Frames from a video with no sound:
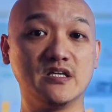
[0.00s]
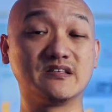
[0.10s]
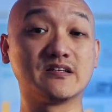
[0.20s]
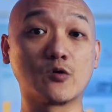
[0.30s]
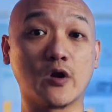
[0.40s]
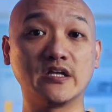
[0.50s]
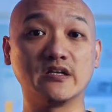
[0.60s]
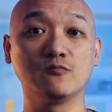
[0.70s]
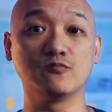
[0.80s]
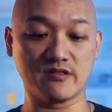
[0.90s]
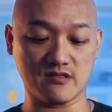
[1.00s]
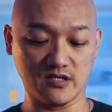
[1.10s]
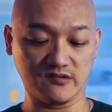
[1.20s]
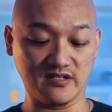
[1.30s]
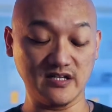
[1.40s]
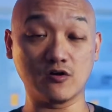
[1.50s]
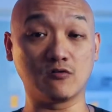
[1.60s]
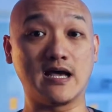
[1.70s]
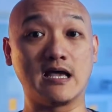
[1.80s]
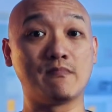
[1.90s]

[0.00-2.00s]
integrated with silicone eye